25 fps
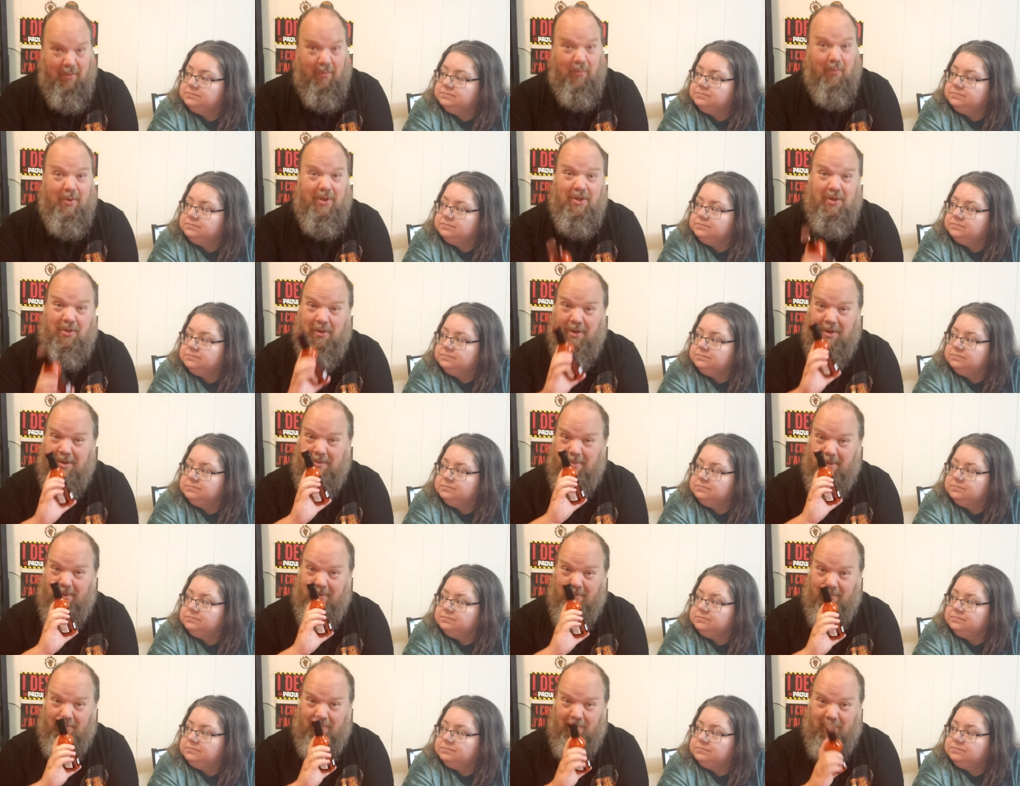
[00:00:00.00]
Speaker 1: we are going to
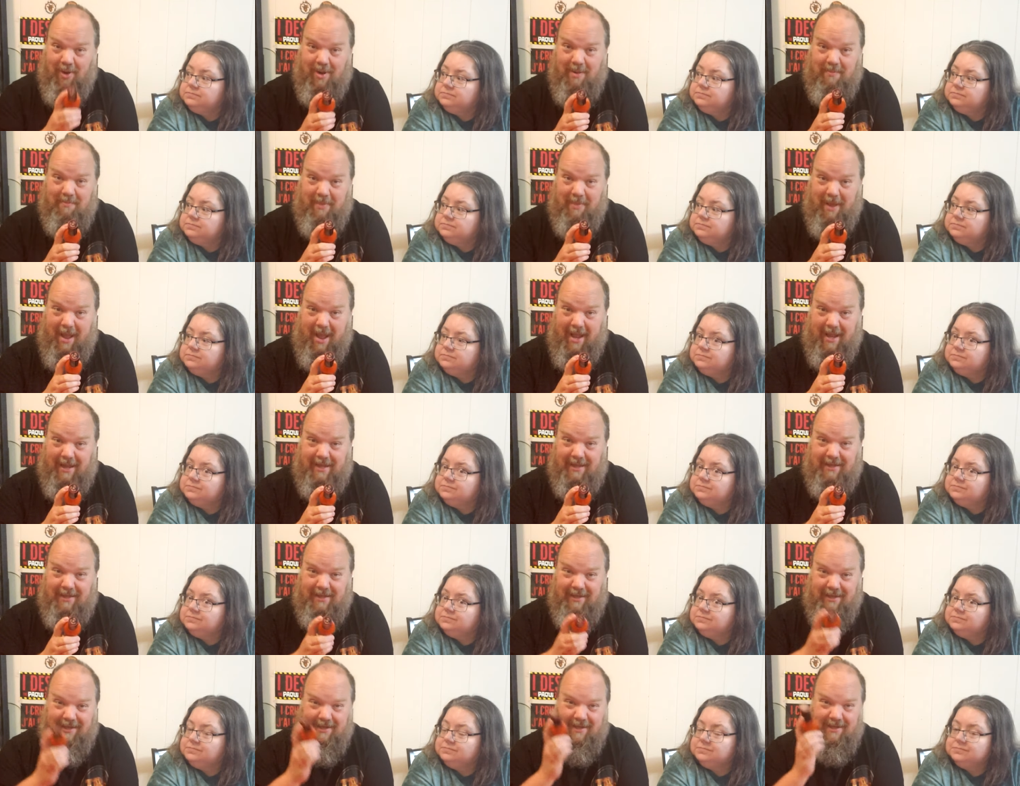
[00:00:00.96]
be right
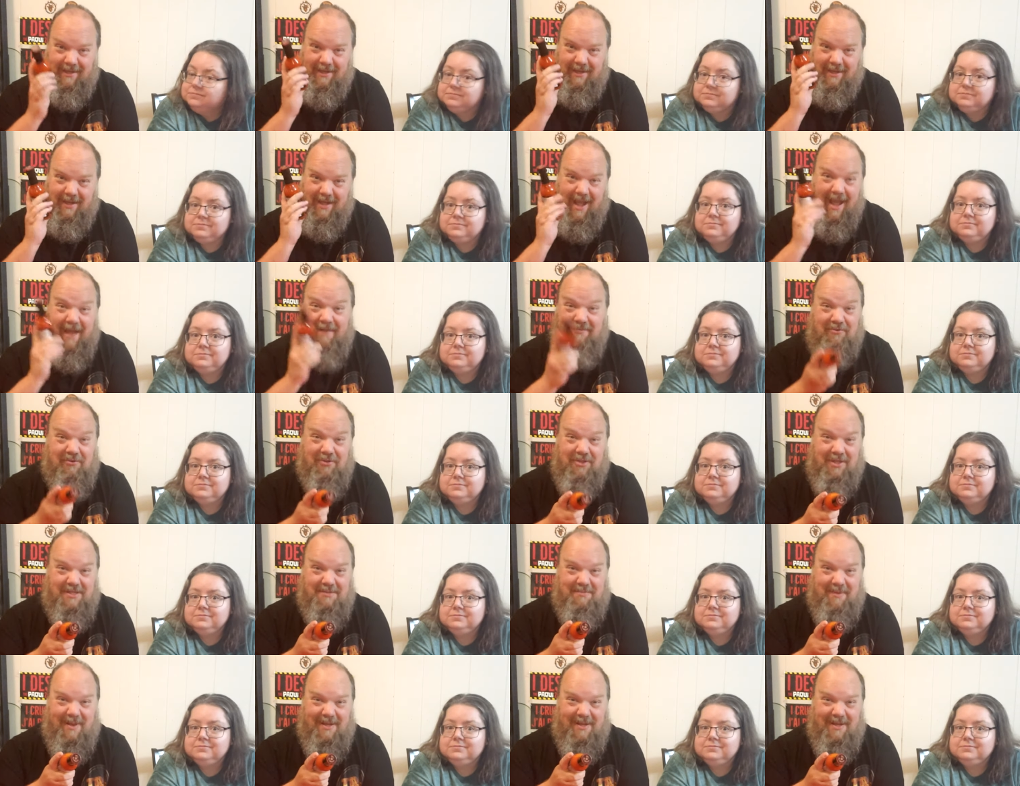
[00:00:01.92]
back after these